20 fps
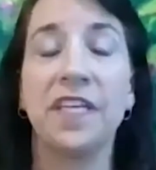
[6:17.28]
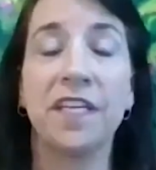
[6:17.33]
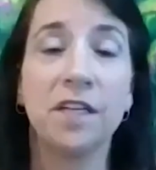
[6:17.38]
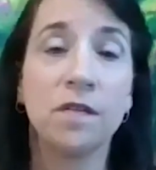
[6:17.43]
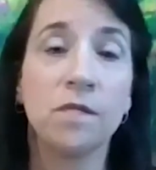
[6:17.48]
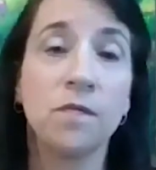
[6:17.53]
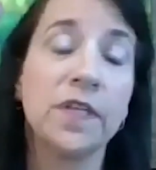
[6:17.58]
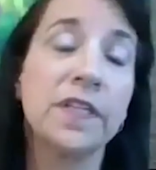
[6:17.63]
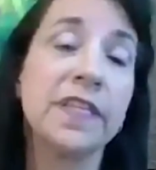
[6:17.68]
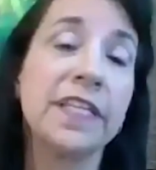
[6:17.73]
of
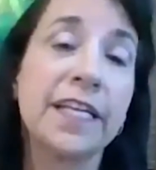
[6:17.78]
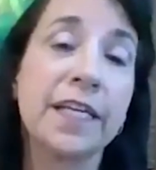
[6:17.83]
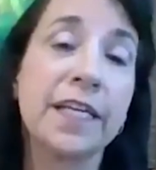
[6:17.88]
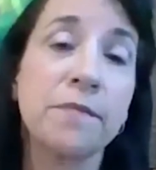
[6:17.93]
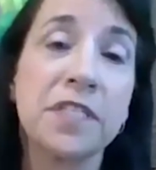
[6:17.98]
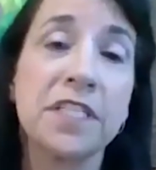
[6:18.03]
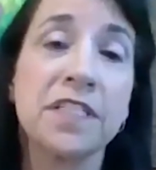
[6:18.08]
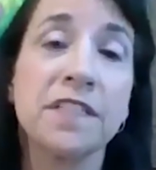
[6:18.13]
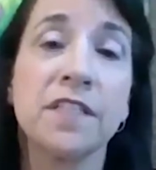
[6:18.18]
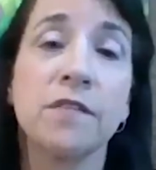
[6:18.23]
one that I'm
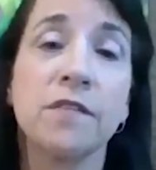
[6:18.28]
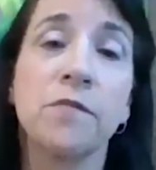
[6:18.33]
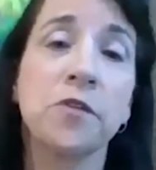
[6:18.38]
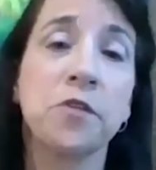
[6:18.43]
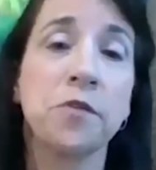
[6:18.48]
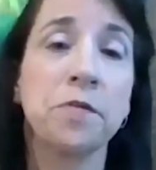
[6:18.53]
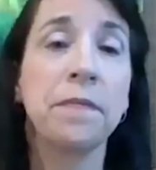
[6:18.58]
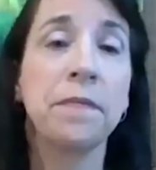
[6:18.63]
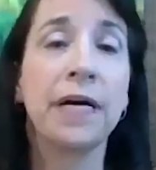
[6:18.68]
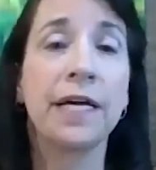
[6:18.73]
dealing with
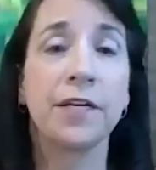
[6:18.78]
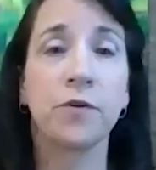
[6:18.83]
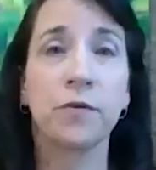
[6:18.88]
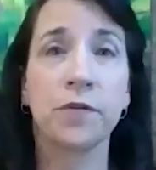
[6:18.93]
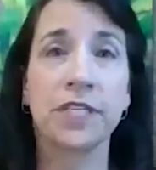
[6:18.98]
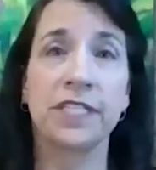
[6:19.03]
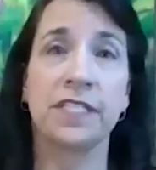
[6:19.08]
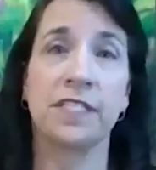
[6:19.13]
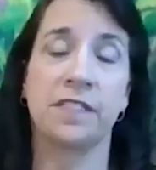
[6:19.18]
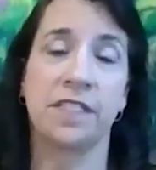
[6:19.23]
in my
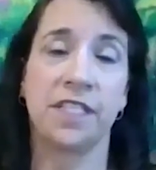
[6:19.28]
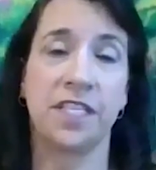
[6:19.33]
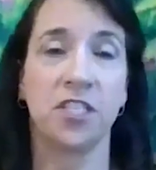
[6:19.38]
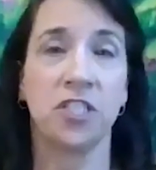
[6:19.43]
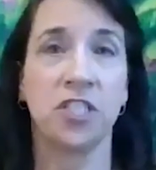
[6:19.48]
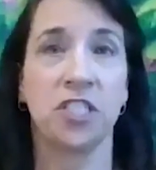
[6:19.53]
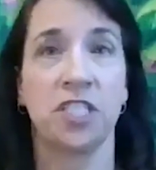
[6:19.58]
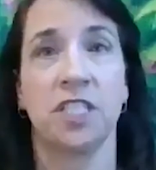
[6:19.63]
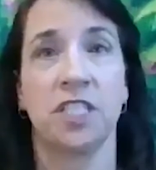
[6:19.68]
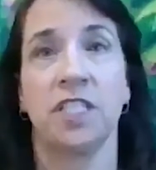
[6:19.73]

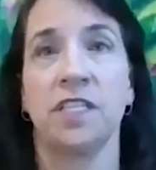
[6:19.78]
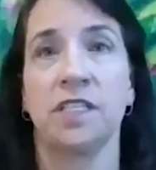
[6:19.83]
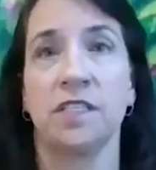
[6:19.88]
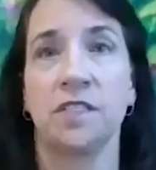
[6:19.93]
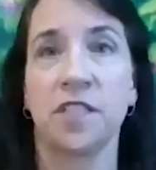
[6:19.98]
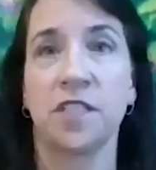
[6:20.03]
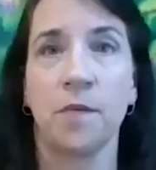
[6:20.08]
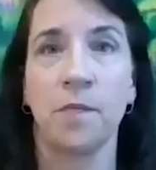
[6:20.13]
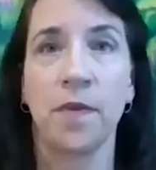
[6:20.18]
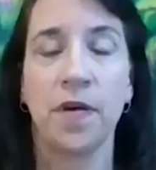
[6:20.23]
organization is
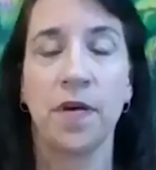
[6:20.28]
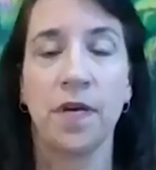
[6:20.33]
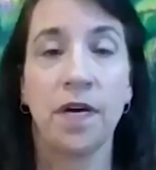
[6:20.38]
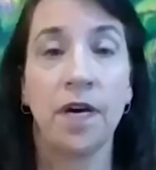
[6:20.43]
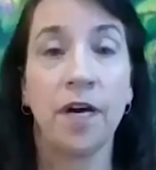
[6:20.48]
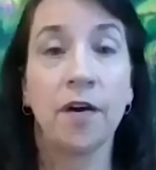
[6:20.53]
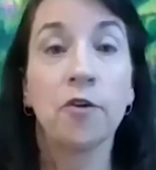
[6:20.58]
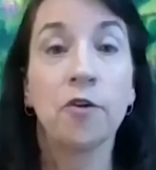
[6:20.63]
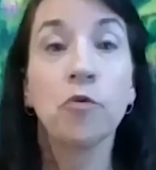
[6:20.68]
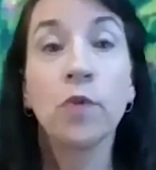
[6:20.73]

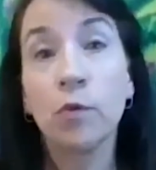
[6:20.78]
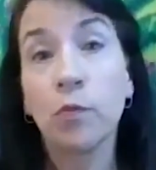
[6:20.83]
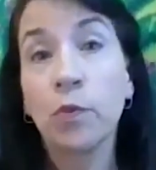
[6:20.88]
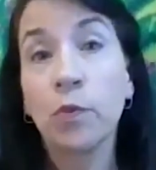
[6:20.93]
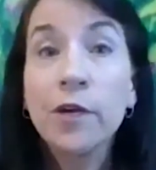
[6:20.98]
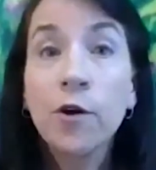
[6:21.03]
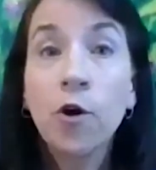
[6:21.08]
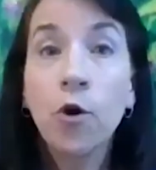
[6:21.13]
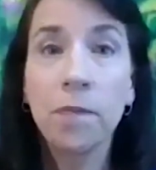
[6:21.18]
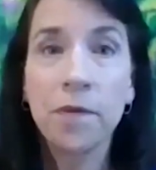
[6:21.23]
how do we
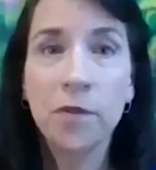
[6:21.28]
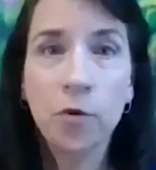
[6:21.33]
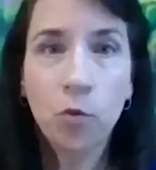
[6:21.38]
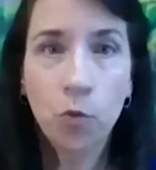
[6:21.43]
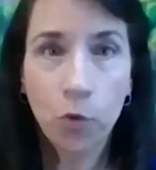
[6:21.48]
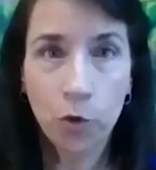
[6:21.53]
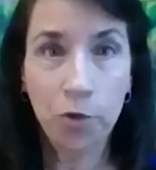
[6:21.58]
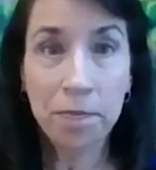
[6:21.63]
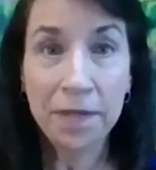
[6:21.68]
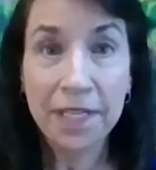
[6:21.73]
reopen the
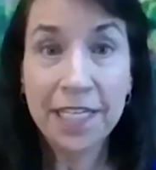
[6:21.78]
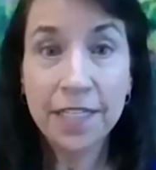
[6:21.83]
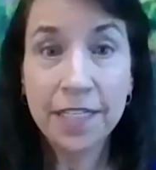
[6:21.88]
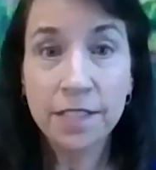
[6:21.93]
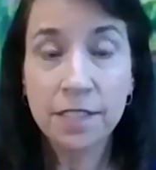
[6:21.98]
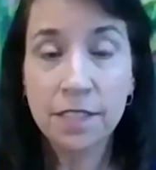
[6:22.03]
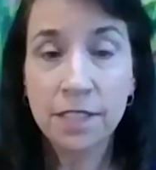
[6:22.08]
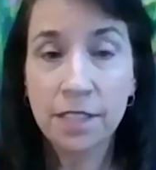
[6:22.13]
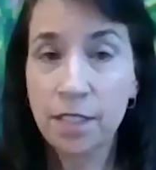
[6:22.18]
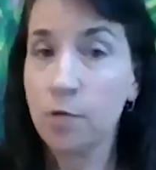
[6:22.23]

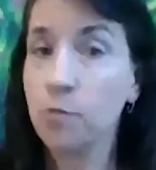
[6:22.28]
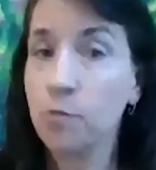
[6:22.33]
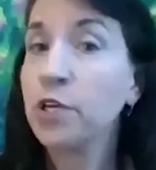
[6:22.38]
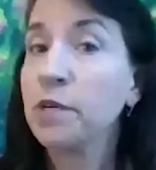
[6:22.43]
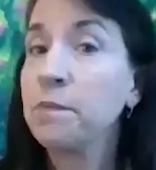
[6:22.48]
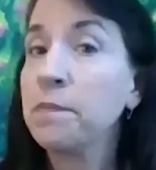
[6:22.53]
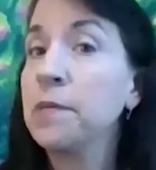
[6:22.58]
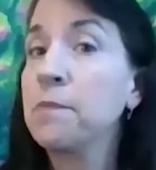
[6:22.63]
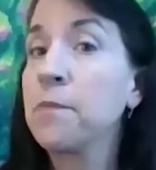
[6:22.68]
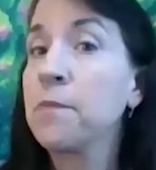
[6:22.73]
workplace and
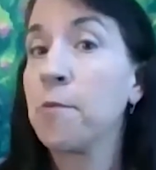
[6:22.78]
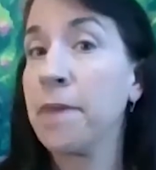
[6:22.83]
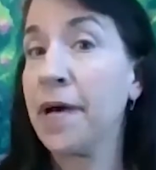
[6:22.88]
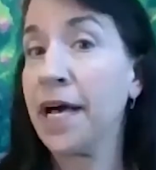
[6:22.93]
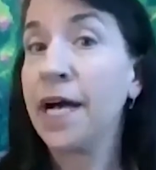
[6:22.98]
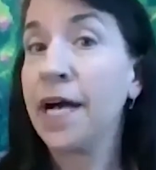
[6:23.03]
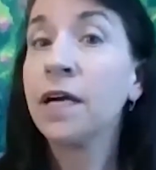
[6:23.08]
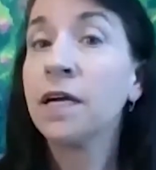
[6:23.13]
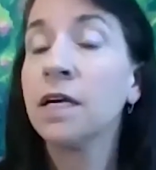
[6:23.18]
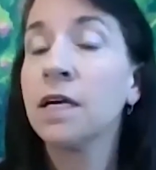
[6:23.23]
bring people
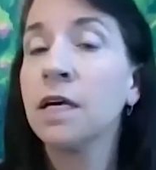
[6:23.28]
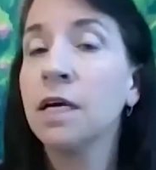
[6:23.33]
back?